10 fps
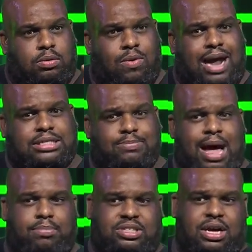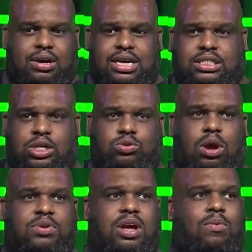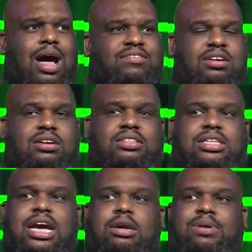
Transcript: Why does the Bible tell us to dwell with our wives in understanding?